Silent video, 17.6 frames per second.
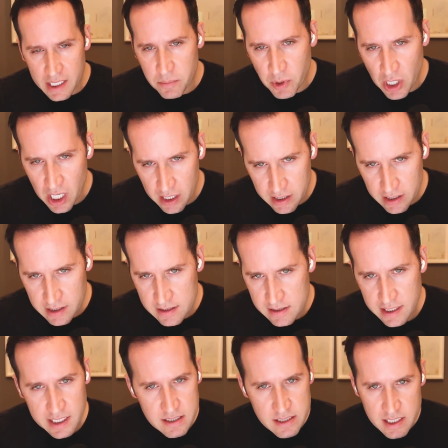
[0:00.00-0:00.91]

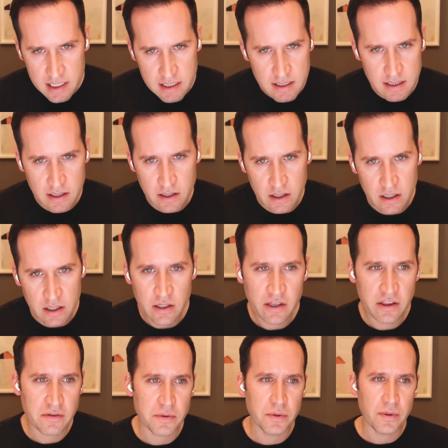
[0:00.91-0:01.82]
products gets easier
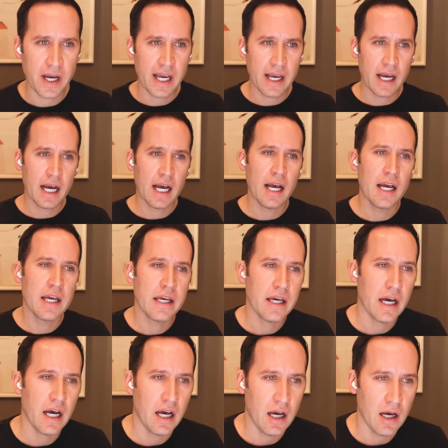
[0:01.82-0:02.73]
through
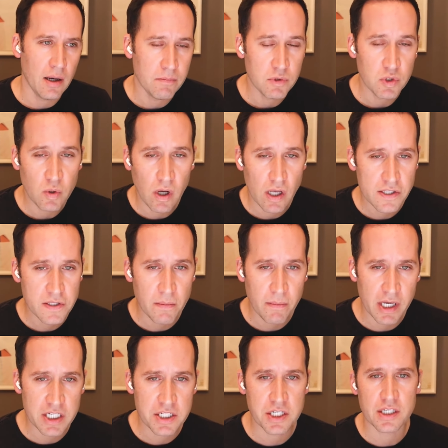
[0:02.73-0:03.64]
AI. You also
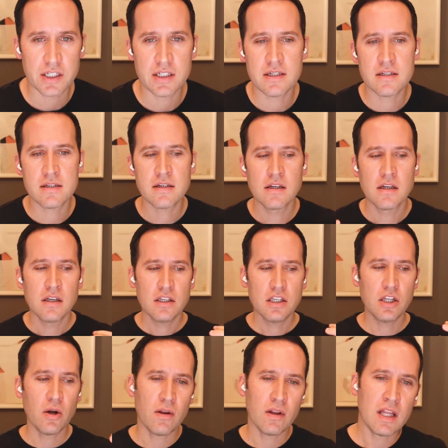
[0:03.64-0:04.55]
mentioned,
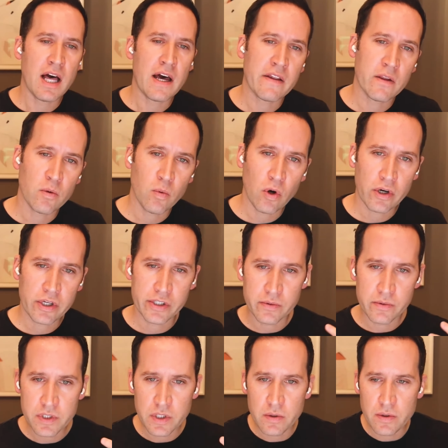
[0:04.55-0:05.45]
a lot of the work
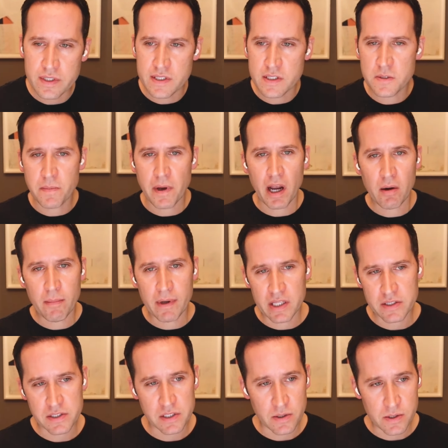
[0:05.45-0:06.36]
you do is inspired by
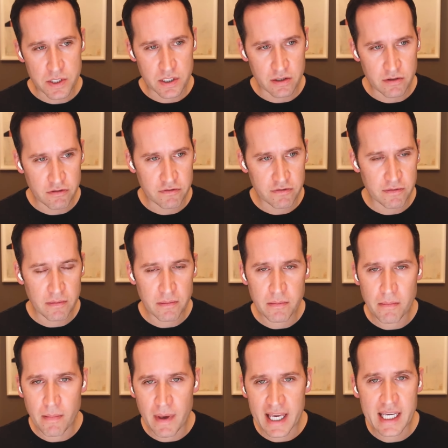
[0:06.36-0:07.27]
this notion of
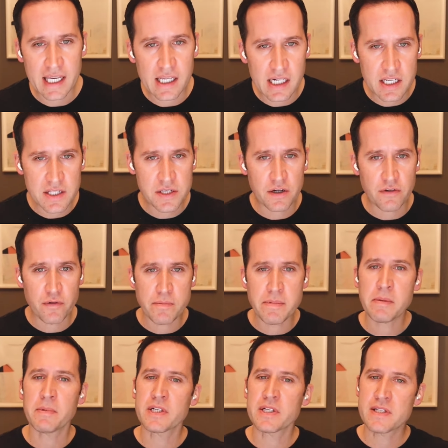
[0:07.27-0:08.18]
making it easier for
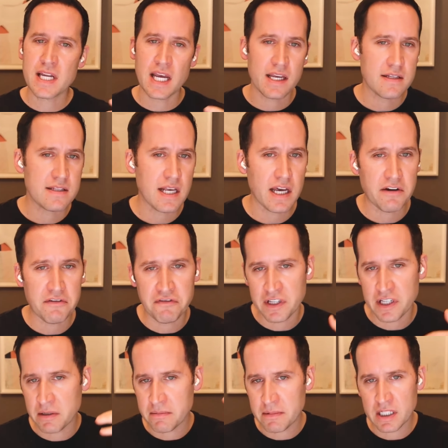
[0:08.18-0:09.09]
people to stay inside of
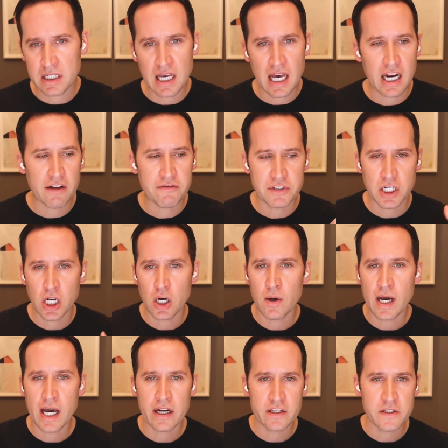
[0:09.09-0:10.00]
Figma, not have to
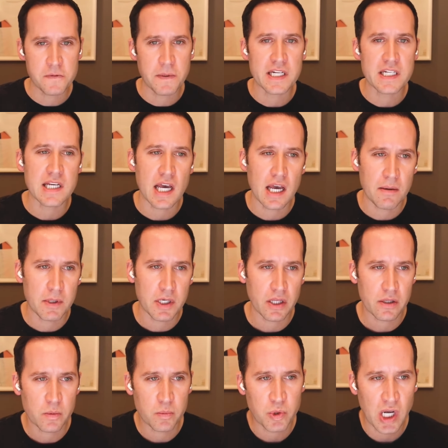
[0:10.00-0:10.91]
go out and spend time in
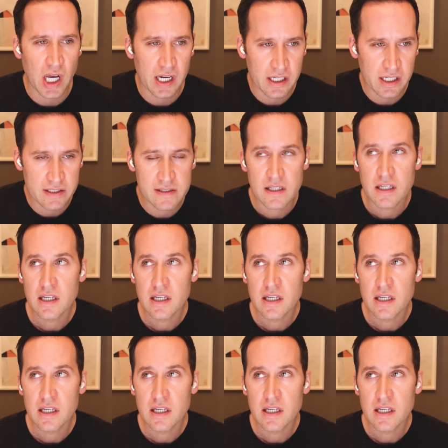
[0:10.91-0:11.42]
other products.